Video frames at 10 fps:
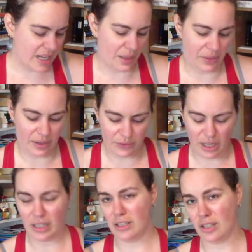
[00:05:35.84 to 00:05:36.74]
I think I've
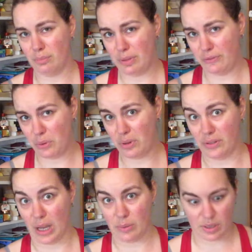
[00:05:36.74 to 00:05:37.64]
cut into them before
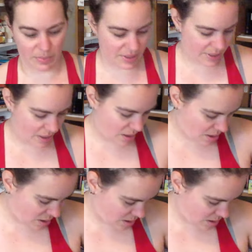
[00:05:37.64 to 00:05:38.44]
and that was a mistake.